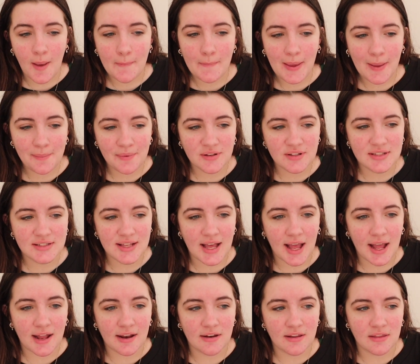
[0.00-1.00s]
people
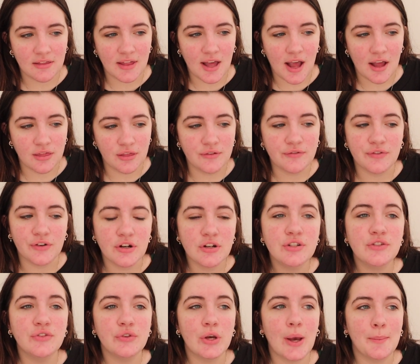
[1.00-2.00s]
said that the
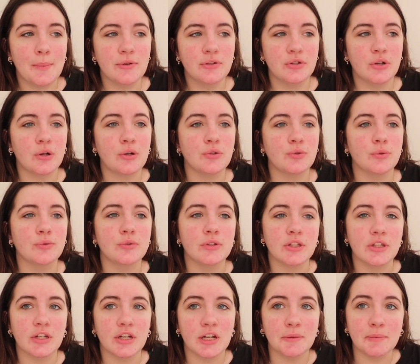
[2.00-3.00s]
first few episodes are
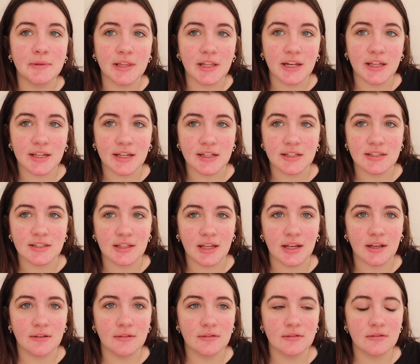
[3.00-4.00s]
really good, but then it gets
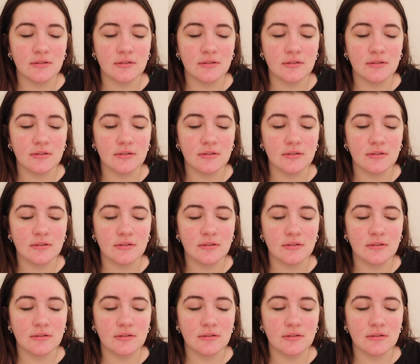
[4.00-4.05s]
like